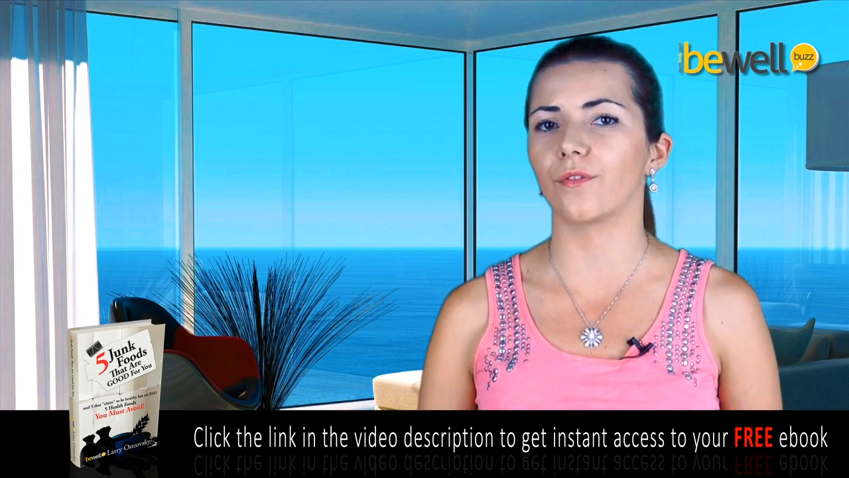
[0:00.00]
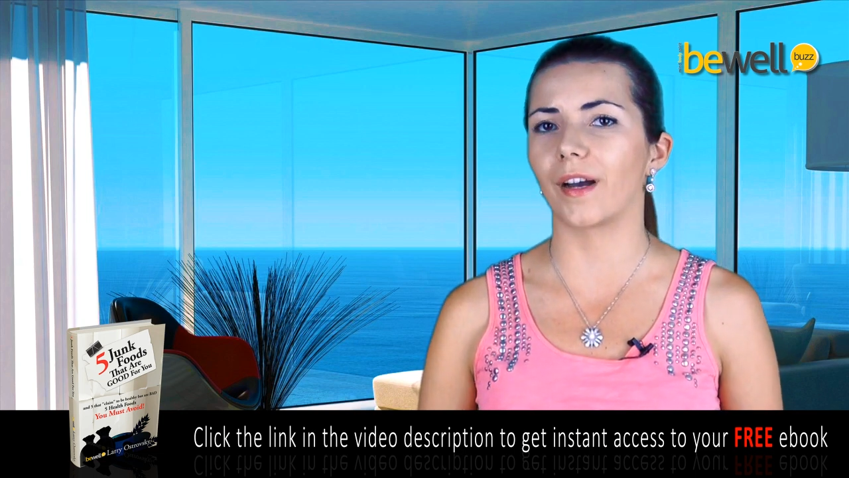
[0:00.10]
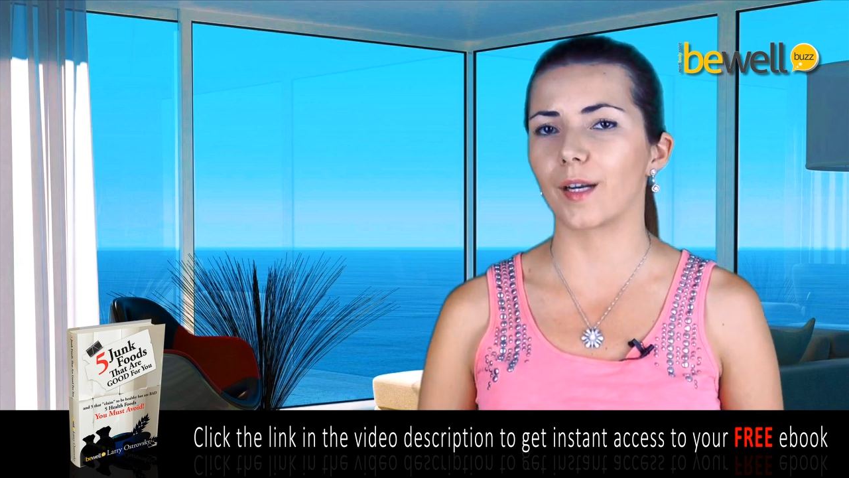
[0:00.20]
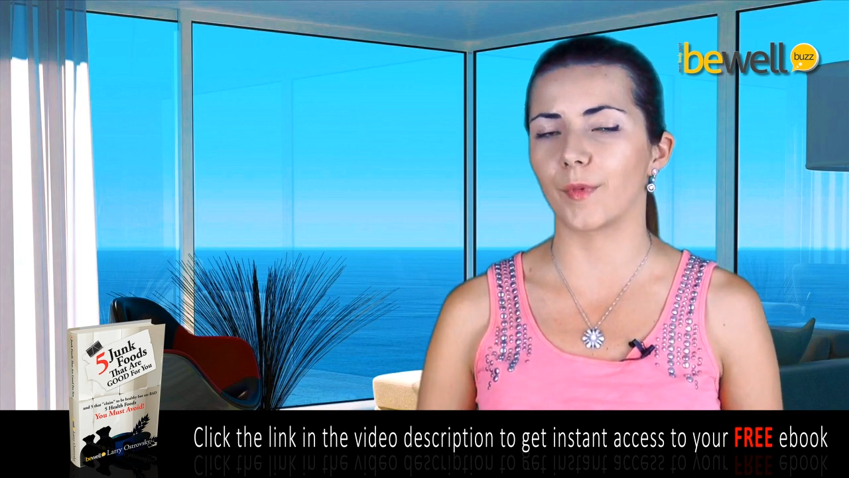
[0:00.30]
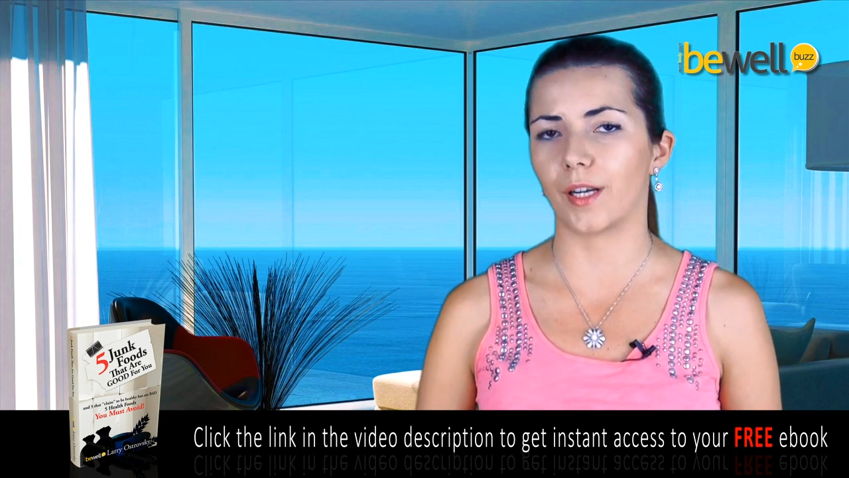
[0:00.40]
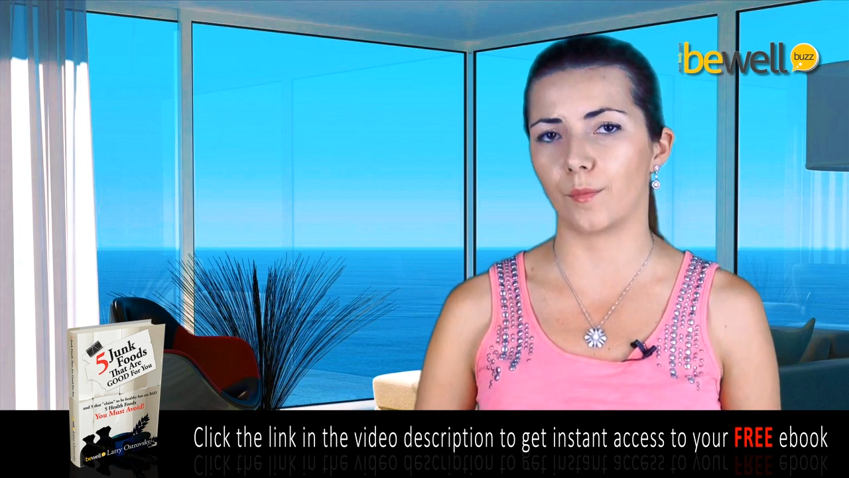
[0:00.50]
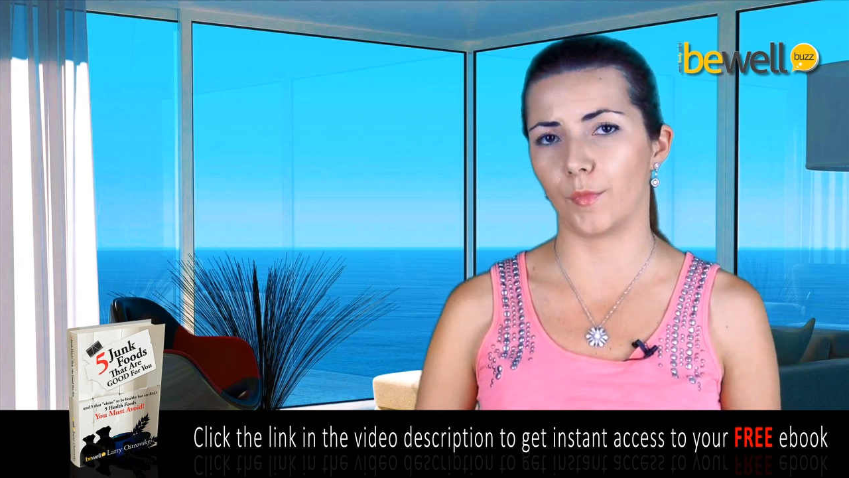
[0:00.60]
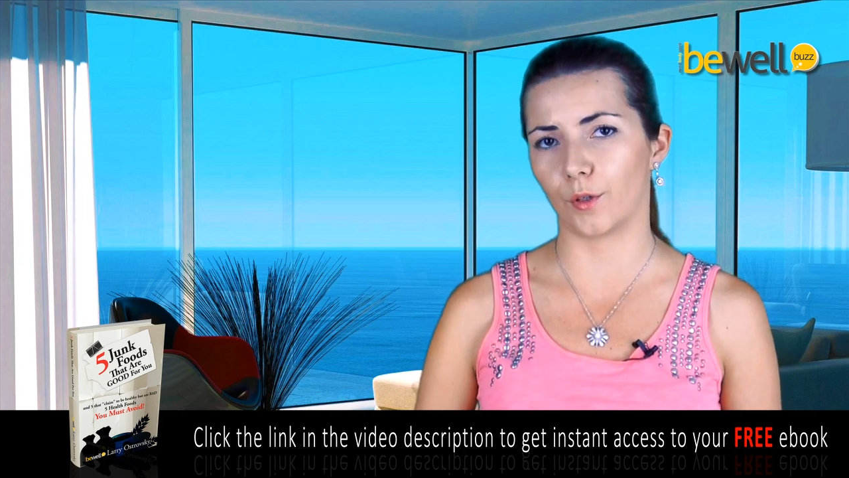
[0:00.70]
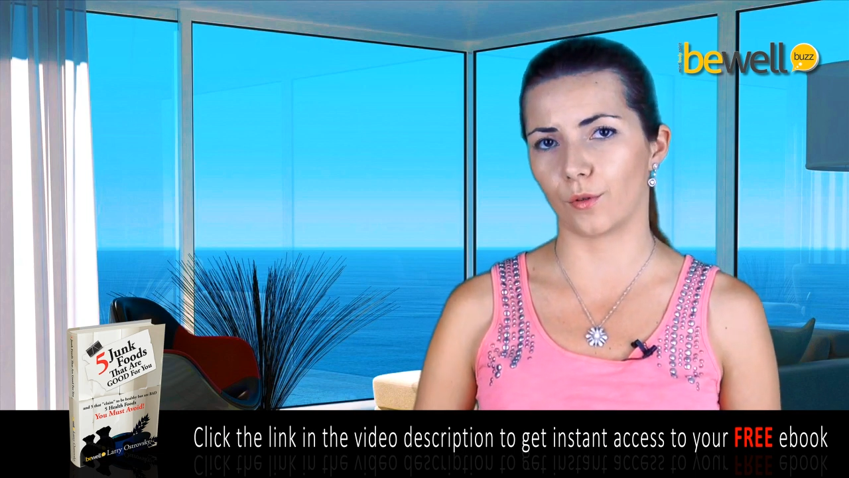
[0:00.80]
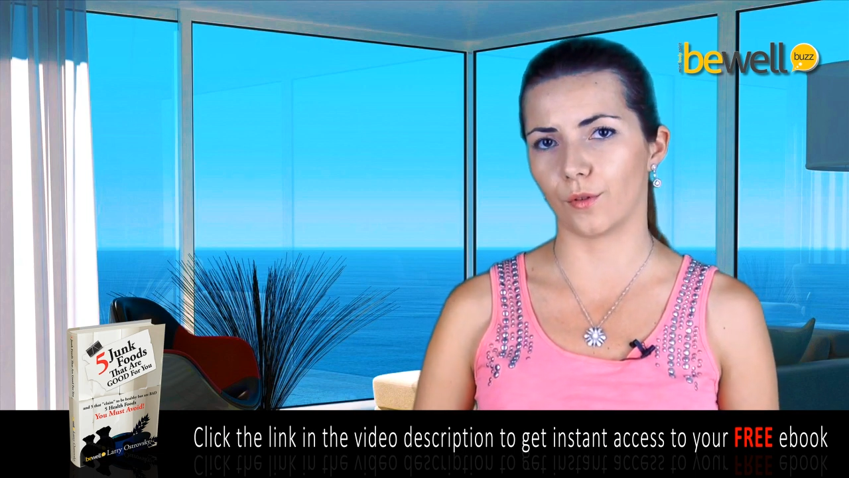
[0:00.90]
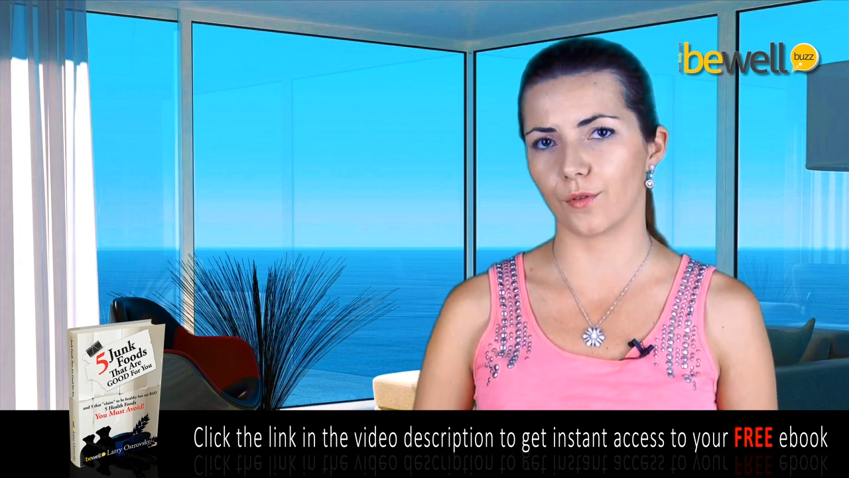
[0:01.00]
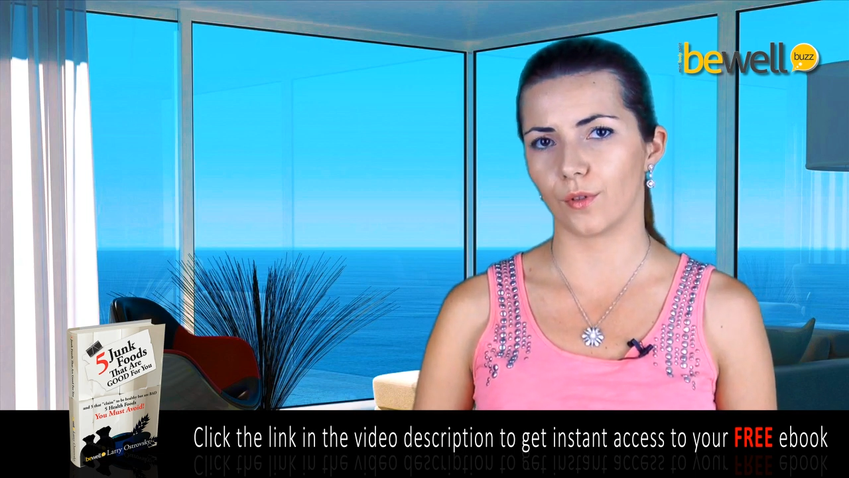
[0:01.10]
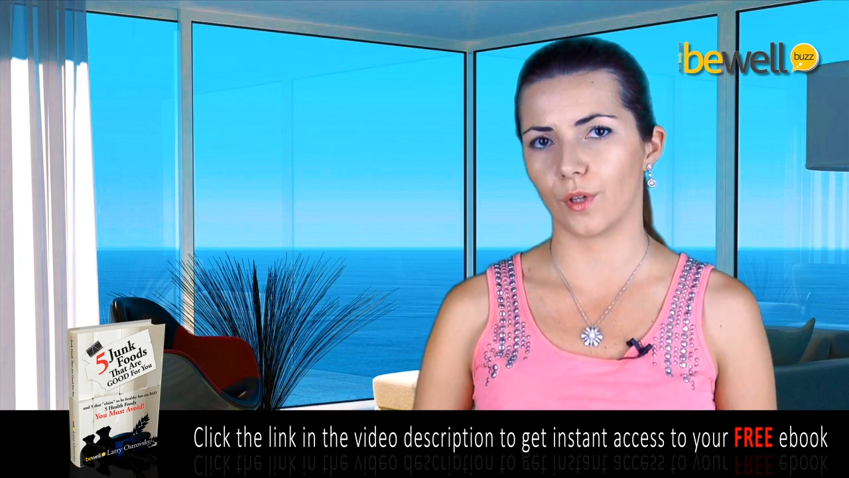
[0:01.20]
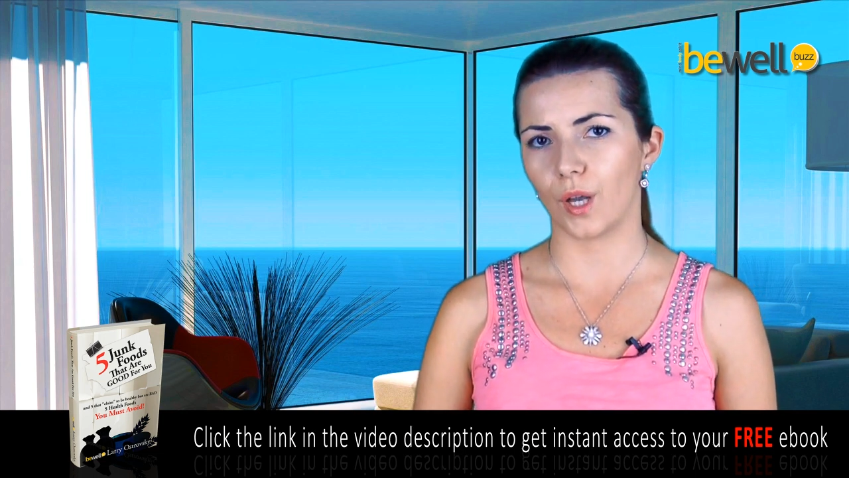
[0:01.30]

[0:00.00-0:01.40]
vitamin and minerals.